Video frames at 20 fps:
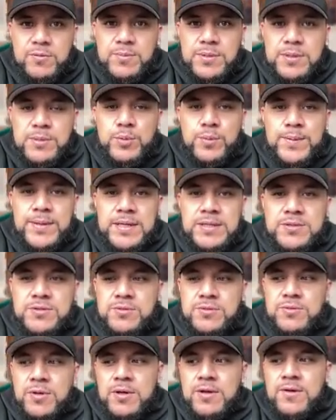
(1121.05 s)
Be prepared
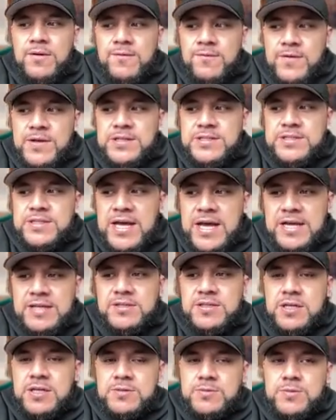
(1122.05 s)
to face the
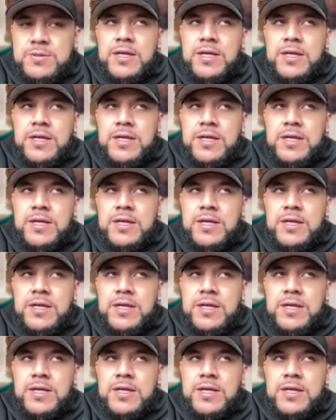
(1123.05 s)
hard times.